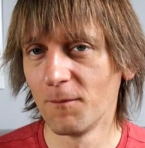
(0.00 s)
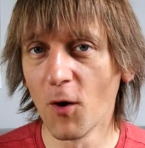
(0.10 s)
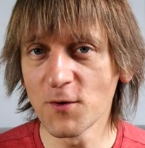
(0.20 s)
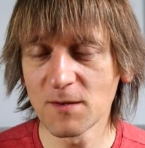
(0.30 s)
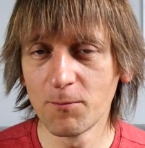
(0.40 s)

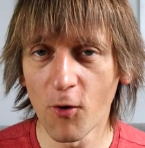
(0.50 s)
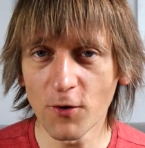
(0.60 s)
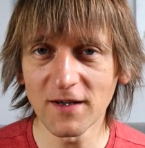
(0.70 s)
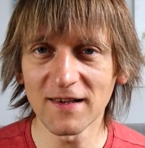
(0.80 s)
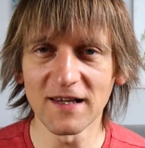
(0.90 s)
most
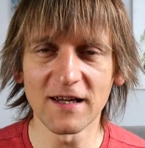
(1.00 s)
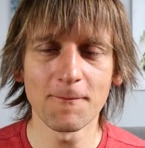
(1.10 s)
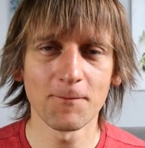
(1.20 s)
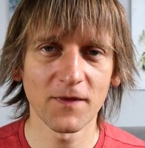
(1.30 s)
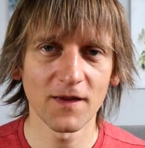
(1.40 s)

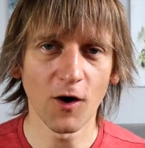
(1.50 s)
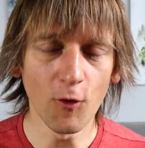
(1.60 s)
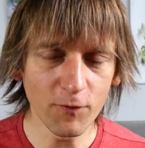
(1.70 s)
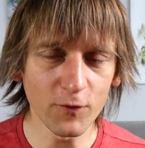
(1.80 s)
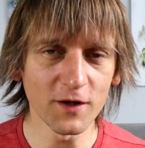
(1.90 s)
importantly,
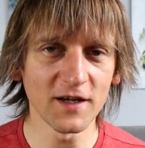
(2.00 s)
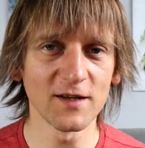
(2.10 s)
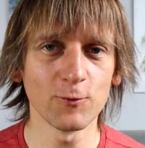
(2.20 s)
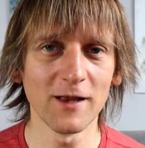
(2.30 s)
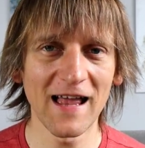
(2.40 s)
hopefully
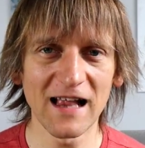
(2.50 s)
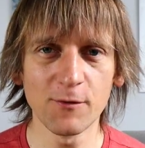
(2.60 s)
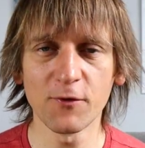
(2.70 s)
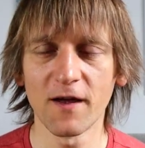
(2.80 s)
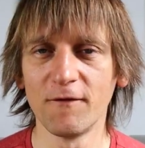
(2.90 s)
it will
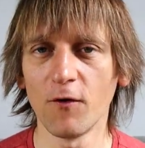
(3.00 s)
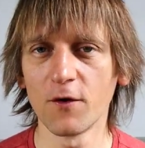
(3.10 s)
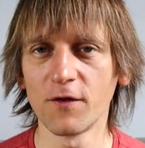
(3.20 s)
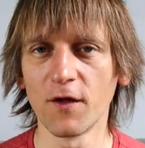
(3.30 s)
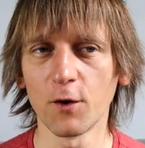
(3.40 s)
help you
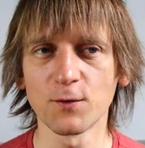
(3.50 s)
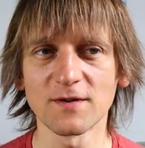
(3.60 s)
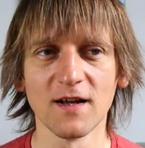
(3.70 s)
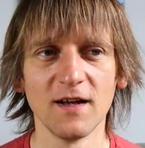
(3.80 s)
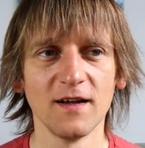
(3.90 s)
avoid
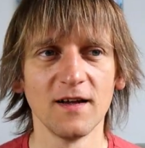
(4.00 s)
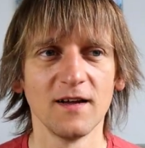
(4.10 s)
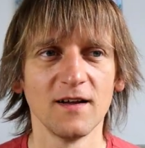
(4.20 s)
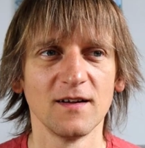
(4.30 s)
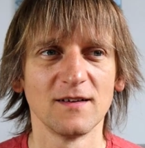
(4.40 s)
those
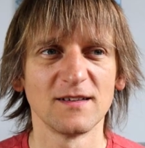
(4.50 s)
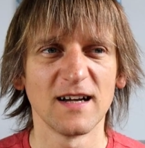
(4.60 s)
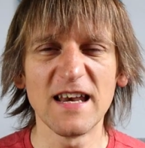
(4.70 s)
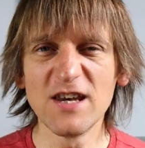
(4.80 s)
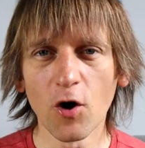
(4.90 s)

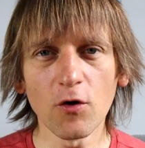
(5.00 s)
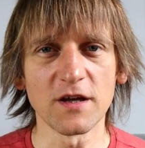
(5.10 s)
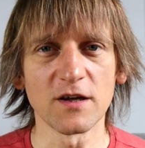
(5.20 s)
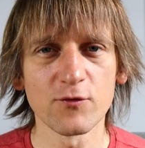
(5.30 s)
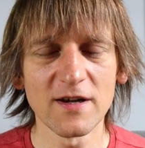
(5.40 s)

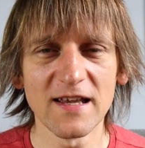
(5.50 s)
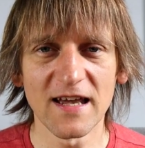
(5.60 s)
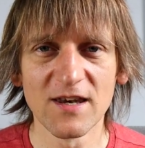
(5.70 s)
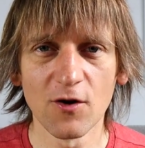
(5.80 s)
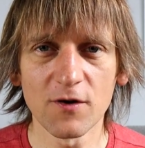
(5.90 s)
annoying, really
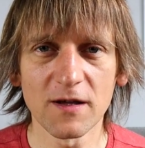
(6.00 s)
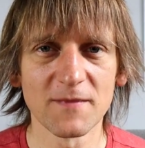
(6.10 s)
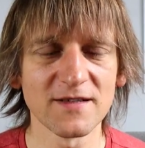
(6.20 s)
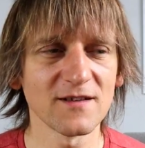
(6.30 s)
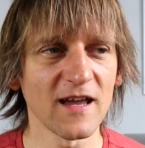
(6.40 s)

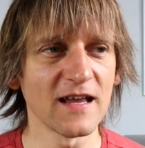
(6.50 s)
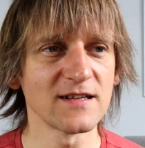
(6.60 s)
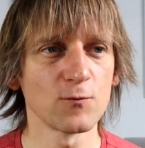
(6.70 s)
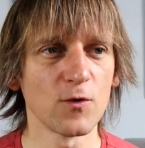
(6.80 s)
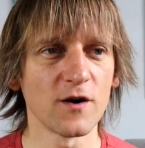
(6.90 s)
annoying
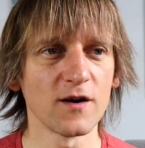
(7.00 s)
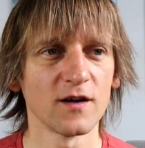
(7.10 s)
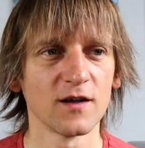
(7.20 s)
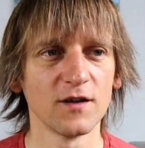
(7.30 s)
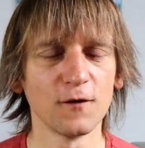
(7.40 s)
mistakes where
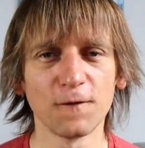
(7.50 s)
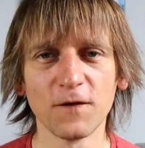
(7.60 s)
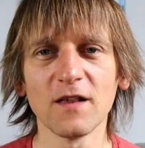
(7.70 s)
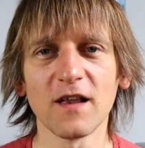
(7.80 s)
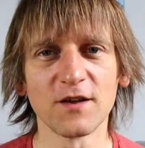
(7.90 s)
you
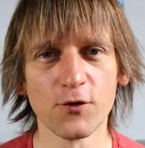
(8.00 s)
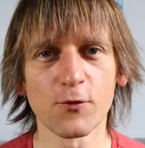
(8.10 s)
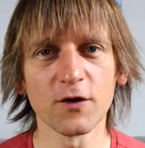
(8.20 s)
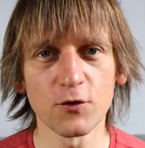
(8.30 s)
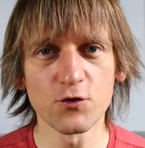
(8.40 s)
feel like
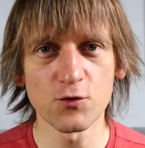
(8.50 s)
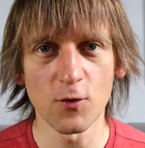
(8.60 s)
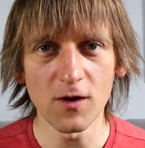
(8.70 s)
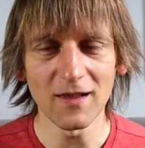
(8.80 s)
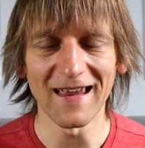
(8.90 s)
you're in
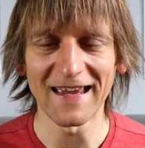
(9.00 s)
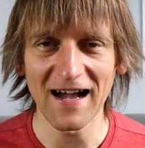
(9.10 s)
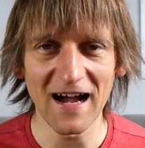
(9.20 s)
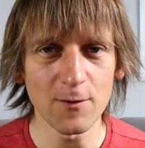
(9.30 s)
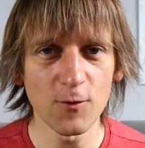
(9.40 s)
control, like
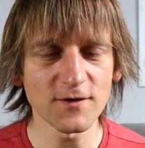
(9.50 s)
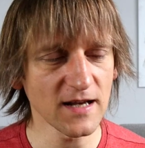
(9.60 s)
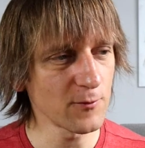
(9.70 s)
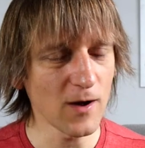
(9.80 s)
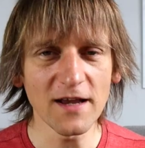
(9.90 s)
I was.
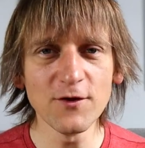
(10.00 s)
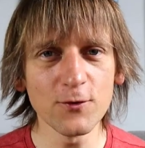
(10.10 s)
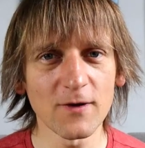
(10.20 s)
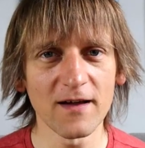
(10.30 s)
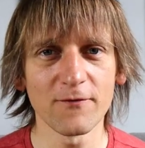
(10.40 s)
I, I
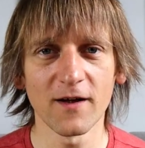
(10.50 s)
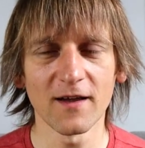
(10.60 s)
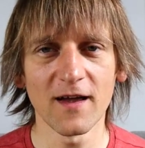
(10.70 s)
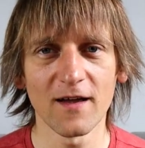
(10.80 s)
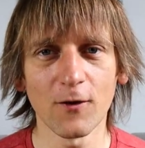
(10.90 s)
knew ev-
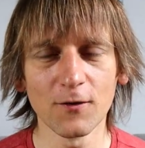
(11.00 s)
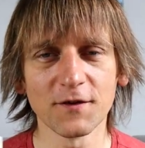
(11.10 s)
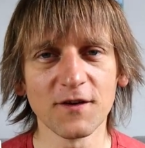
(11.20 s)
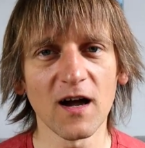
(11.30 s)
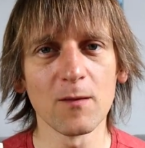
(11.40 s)
all
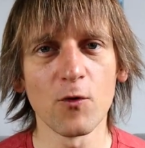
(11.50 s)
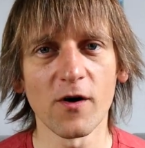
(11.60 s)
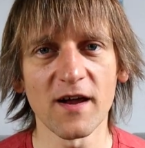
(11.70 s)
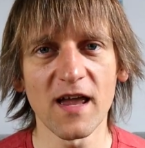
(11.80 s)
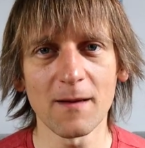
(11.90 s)
the time
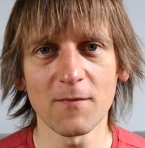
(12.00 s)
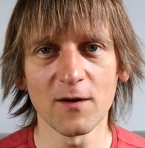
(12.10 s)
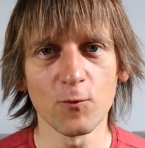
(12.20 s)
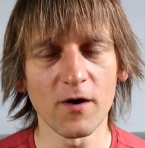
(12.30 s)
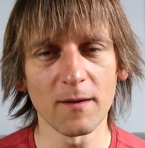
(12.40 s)
where I am
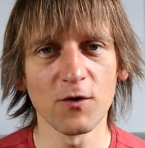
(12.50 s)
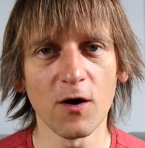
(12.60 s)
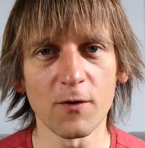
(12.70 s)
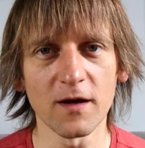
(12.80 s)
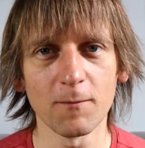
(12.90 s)
and where I'm
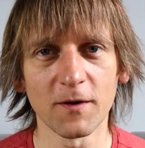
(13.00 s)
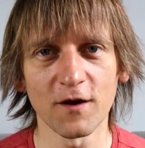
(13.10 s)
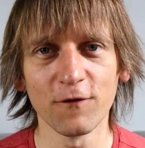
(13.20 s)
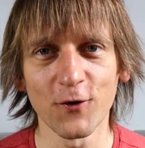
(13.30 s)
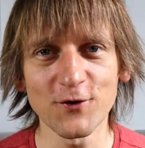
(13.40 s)
going, but
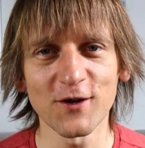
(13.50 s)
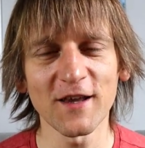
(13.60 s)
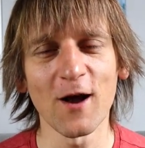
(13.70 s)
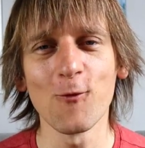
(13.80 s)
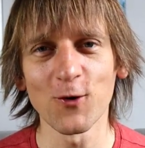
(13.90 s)

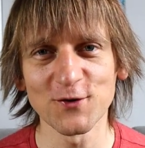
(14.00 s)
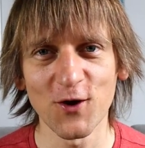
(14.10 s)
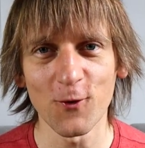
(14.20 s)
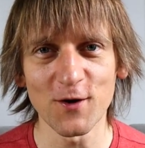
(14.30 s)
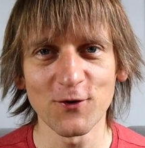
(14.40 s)
unfortunately, I was
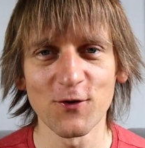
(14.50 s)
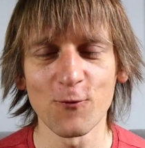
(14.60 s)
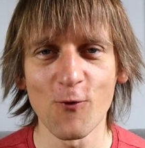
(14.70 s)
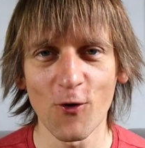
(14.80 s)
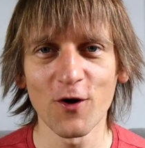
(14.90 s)
going to
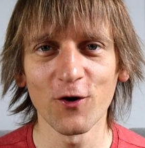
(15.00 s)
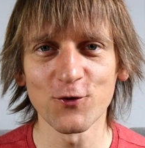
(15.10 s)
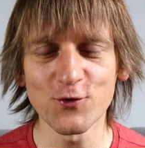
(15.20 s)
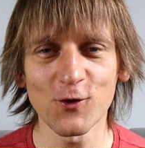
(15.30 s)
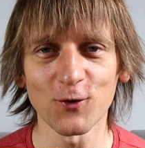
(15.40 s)
the wrong
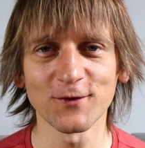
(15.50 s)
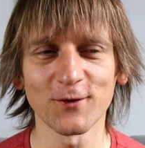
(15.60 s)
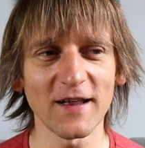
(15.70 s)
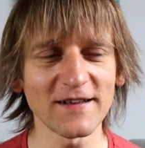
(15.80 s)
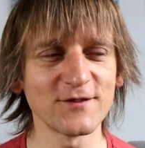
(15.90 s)
control.
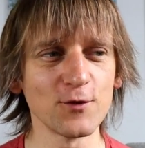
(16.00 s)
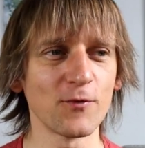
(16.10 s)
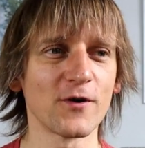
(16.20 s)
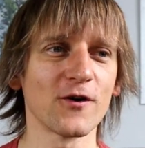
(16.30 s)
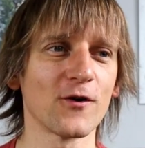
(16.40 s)
So that's
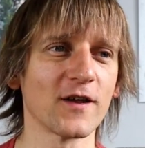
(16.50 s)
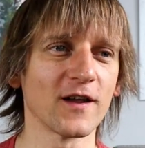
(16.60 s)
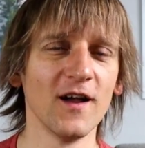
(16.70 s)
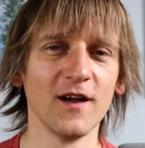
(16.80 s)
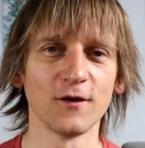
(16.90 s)
super
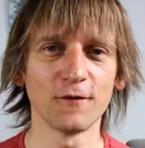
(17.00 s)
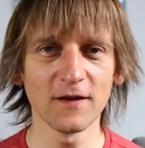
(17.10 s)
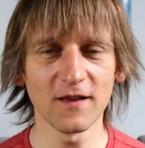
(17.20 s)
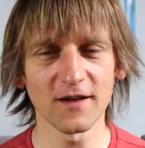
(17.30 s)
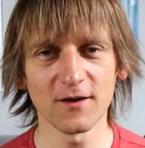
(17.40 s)
annoying. You
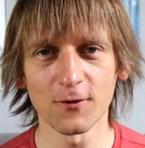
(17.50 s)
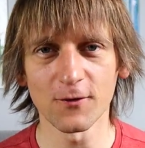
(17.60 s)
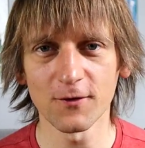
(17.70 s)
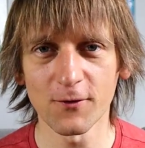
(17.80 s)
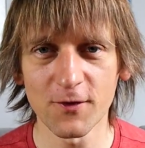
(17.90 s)
feel like
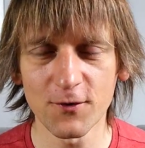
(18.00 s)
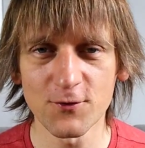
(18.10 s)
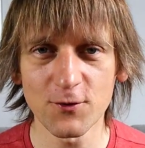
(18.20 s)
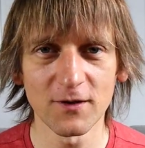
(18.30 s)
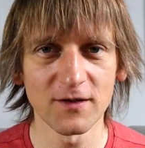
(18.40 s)
you're you're in
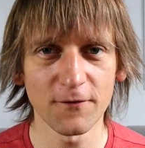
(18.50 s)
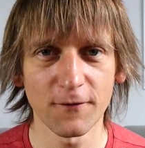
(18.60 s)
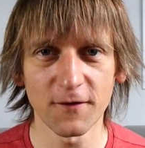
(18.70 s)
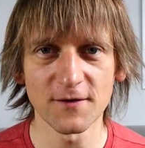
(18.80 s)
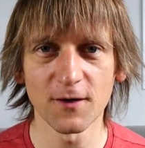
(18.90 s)
control and
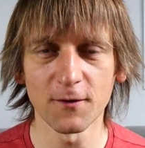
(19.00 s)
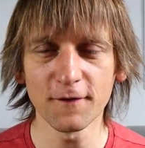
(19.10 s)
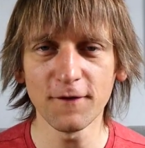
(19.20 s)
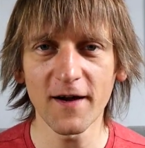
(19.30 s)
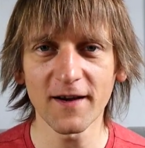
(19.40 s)
everything is
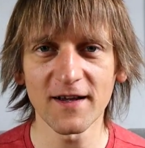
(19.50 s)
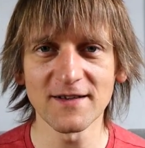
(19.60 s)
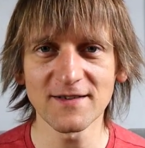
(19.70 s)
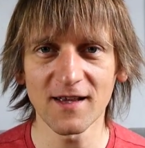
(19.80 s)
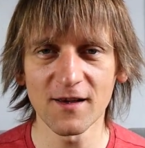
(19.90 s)
going fine,
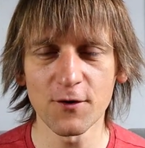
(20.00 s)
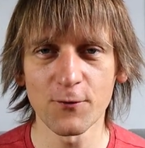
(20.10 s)
and suddenly